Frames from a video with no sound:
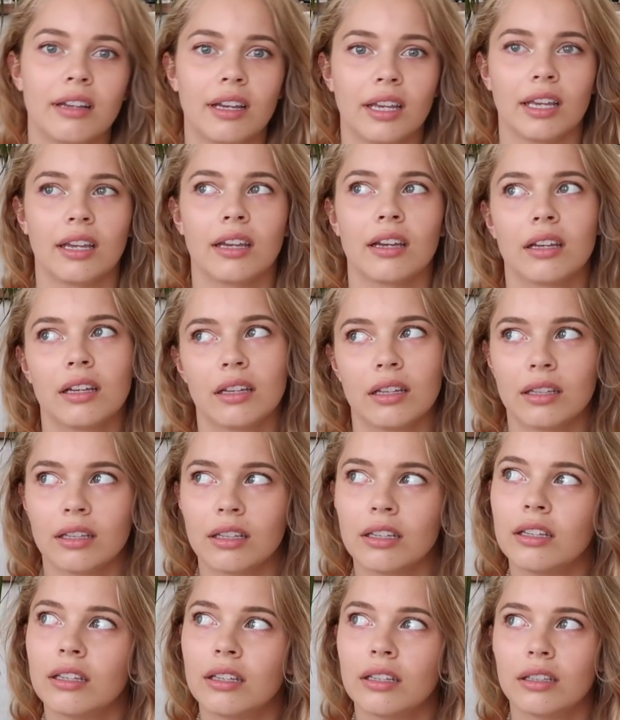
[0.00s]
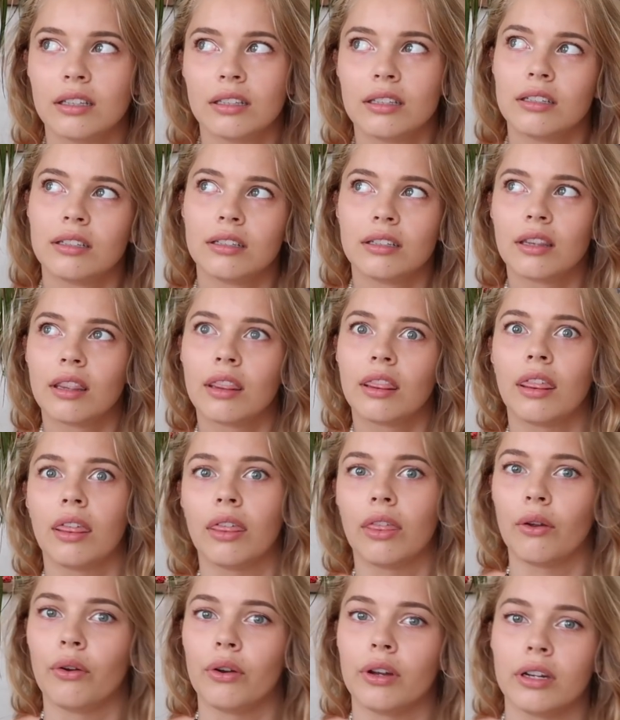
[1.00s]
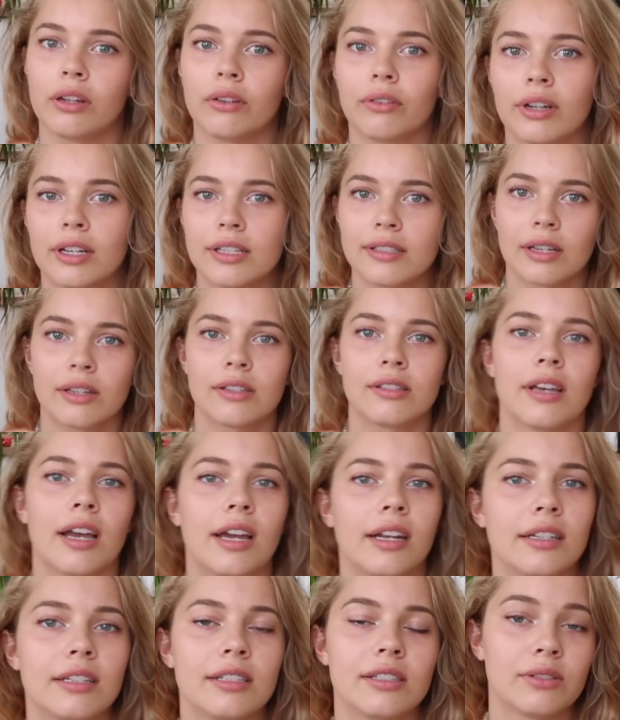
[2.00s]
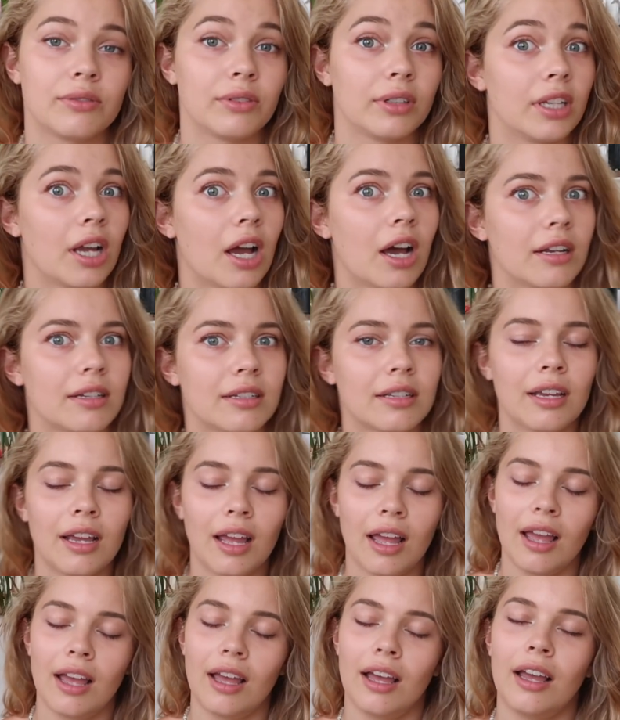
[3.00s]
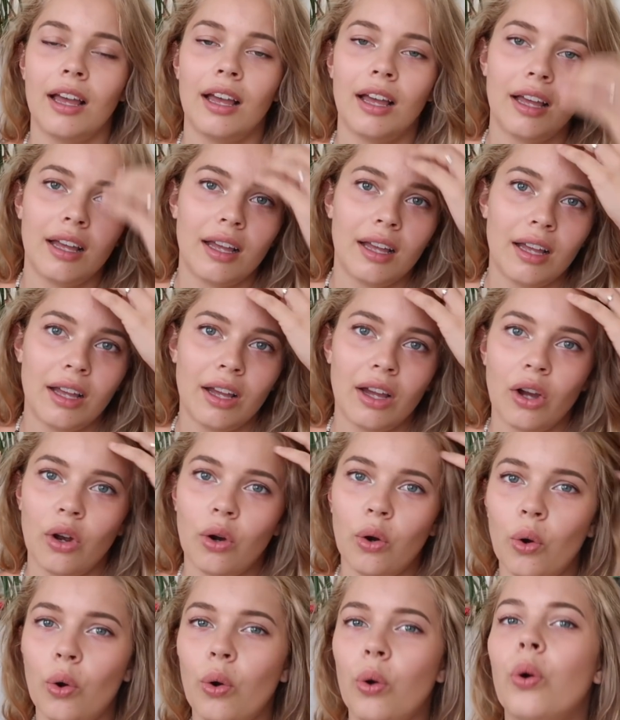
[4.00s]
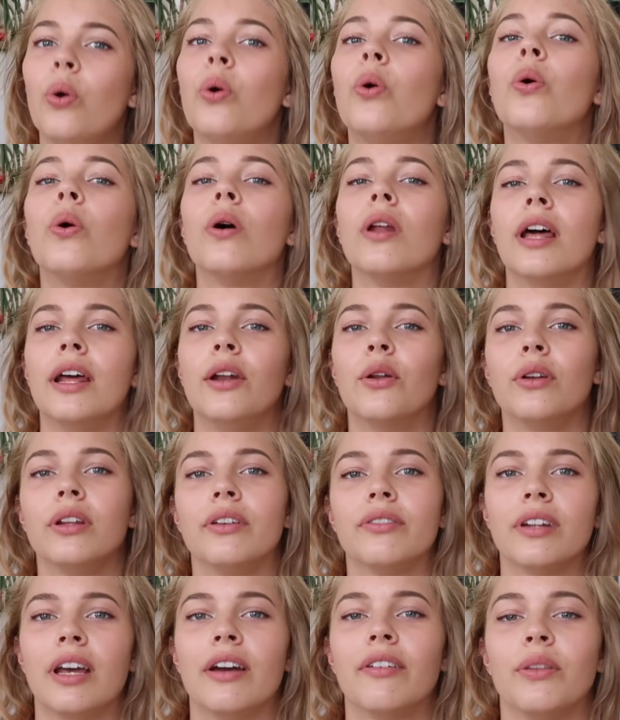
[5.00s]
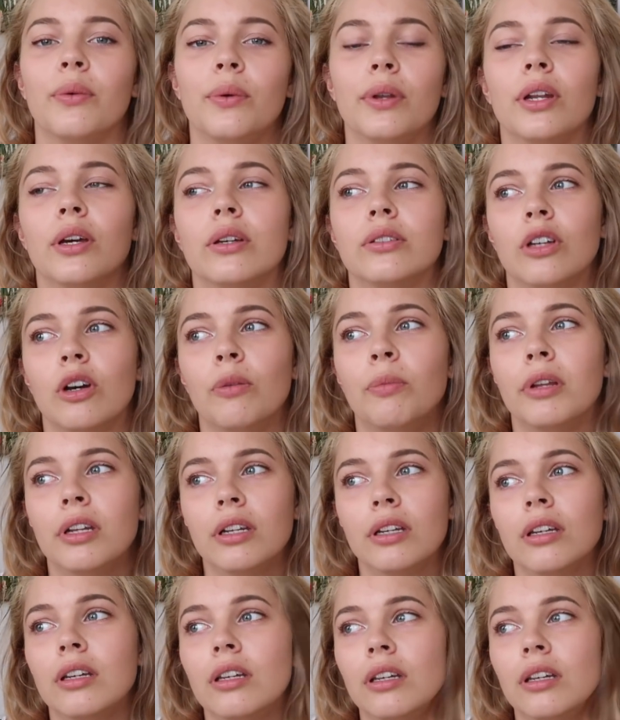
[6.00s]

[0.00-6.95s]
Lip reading: like 30 degrees outside and it's really hot. Whew, and I don't even have the windows open.